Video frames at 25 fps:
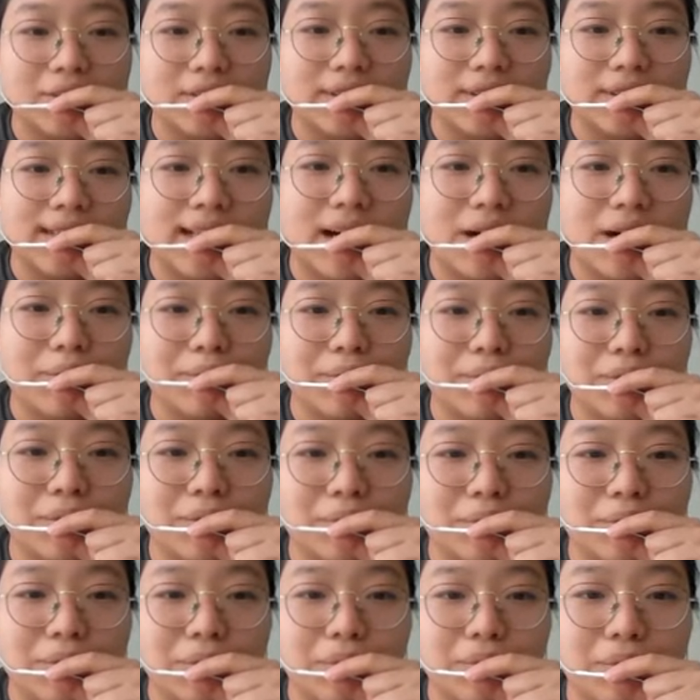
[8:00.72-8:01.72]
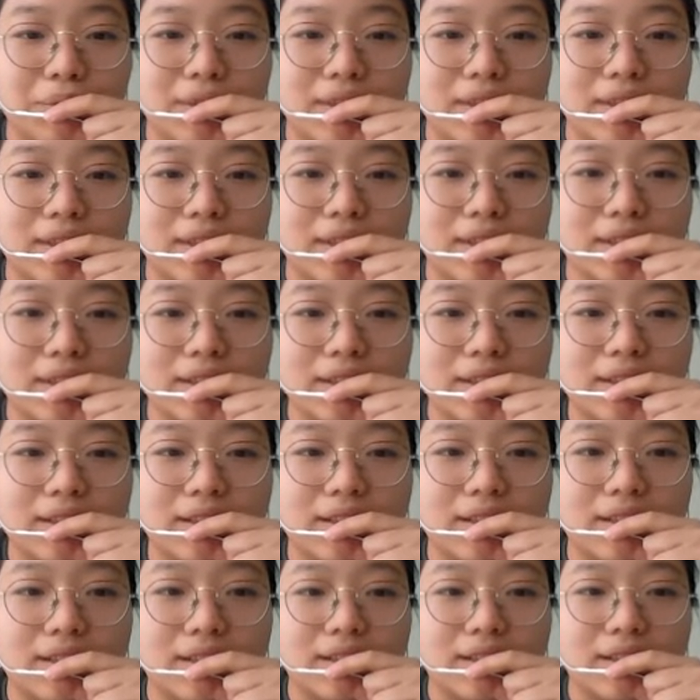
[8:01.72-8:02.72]
just help you build the
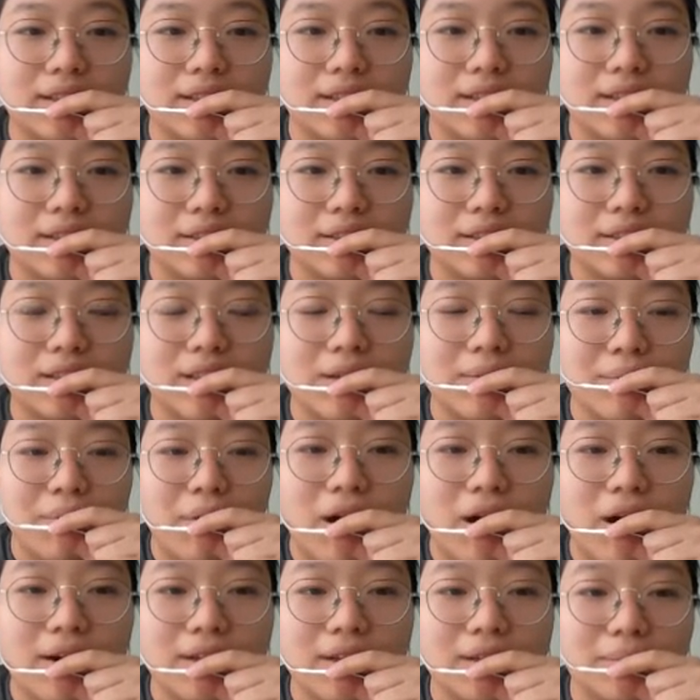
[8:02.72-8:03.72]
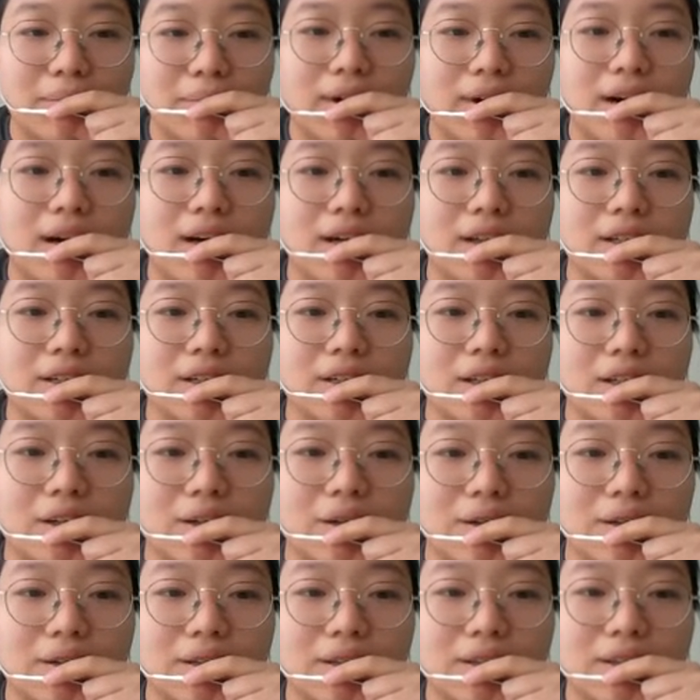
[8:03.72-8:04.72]
important part
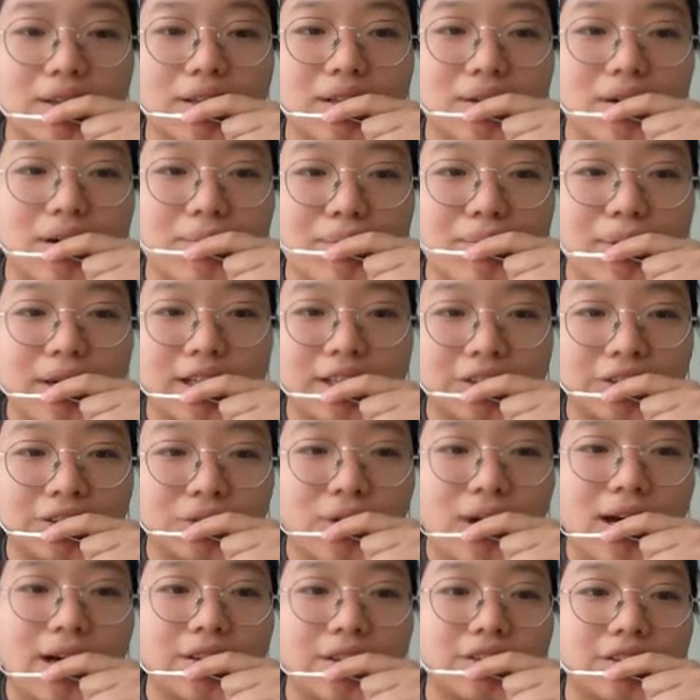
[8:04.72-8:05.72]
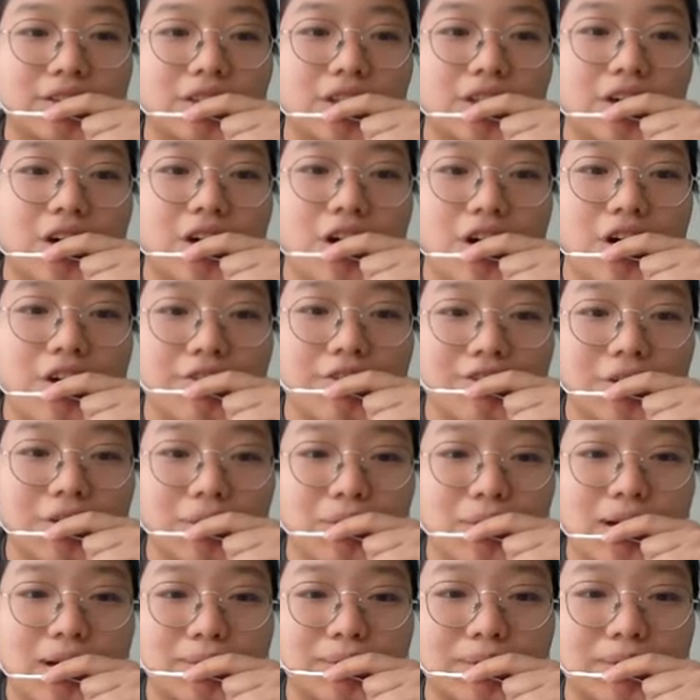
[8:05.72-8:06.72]
or a big structure of the
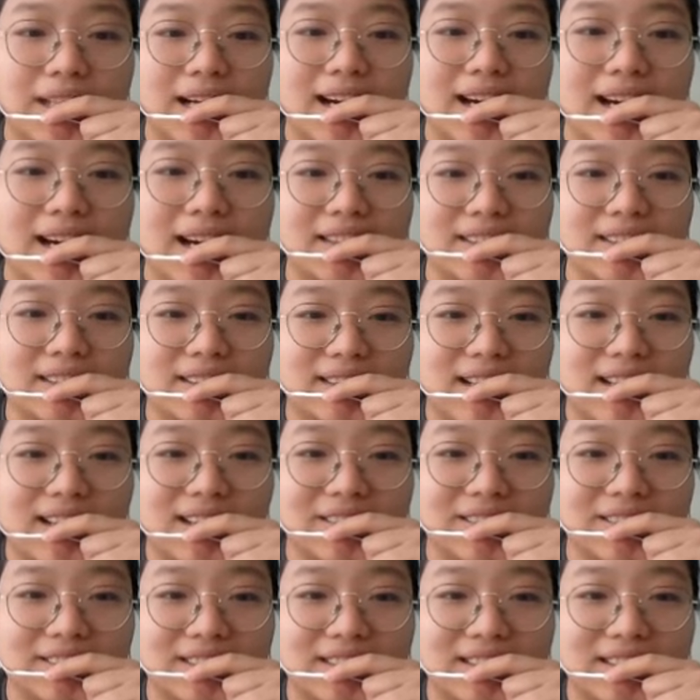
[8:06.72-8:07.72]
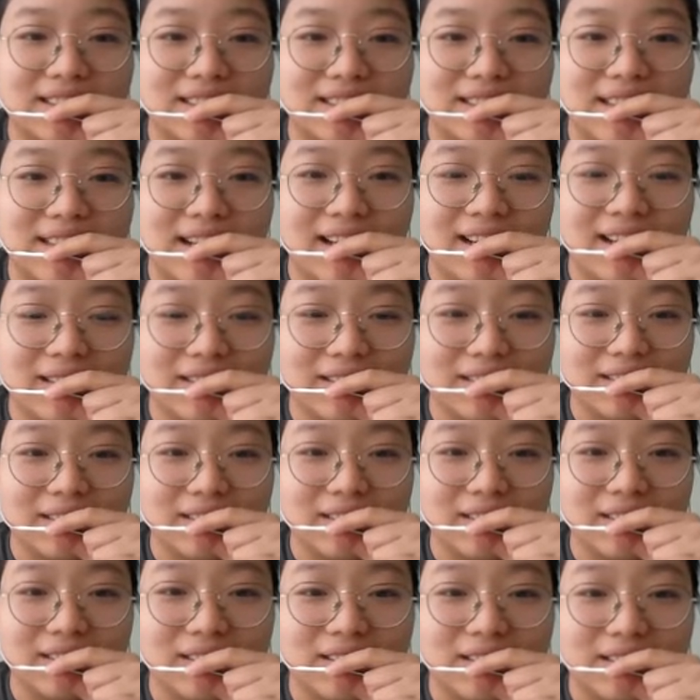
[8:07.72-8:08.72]
websites, kind of the
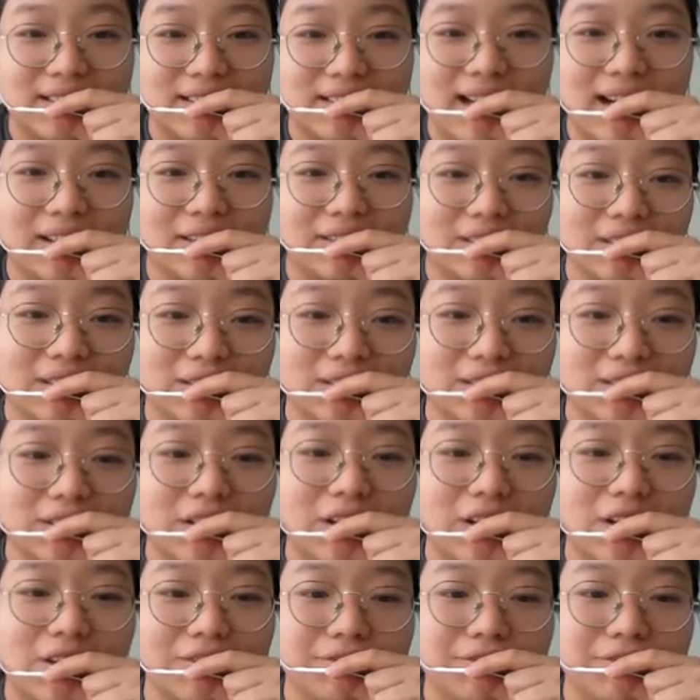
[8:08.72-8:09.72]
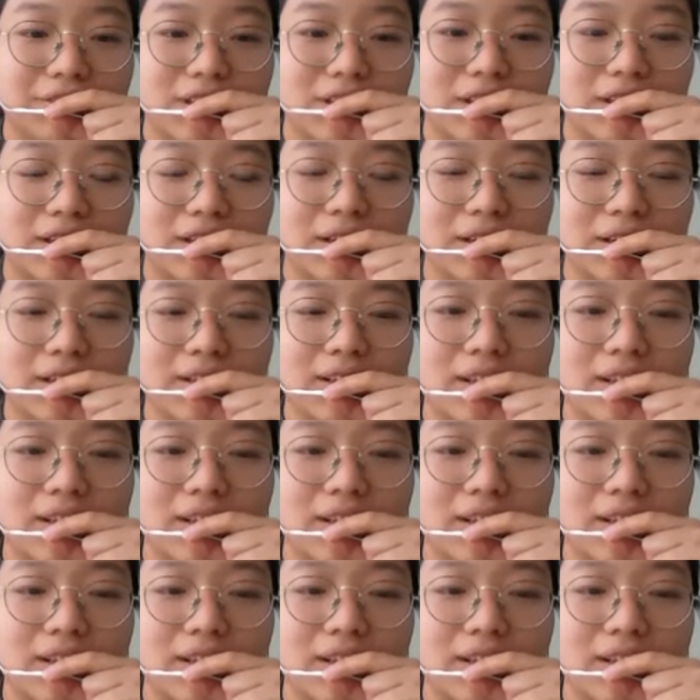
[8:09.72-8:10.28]
skeleton of the